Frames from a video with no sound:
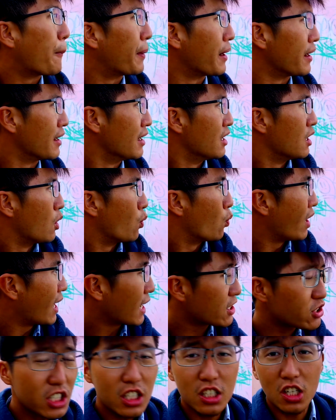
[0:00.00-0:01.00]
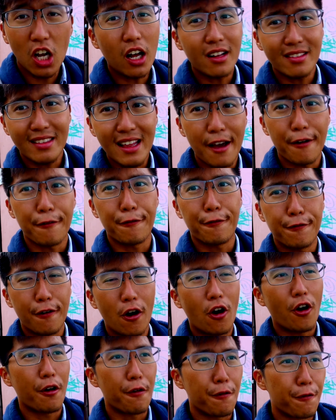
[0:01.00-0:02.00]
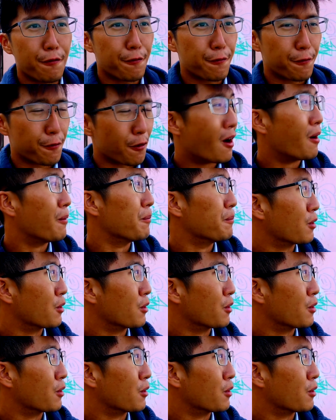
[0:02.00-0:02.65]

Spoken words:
But we're actually not that far from